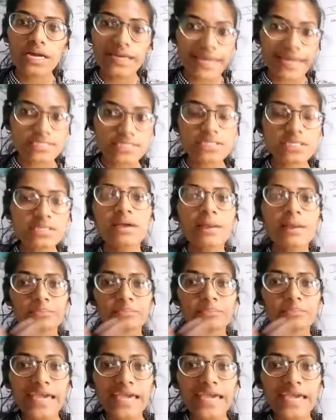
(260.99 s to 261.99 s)
base,
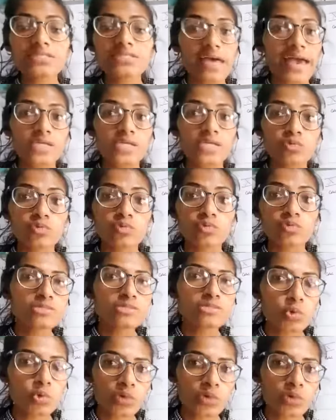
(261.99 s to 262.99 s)
as well as
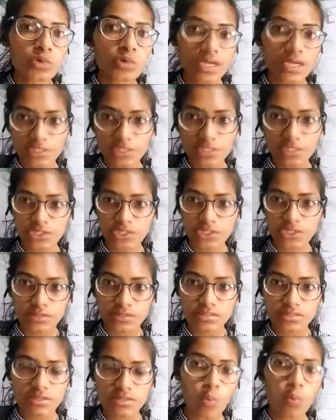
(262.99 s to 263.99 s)
neutral substance. Now,
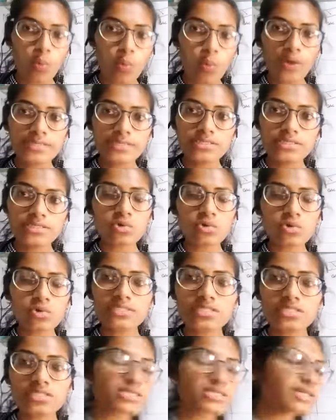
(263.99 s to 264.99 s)
what is a neutral
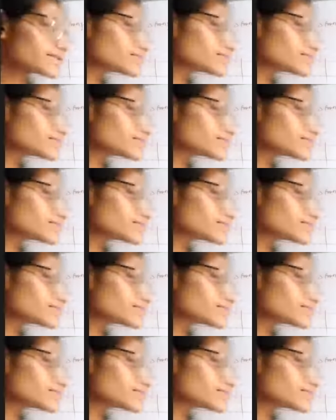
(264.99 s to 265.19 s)
substance?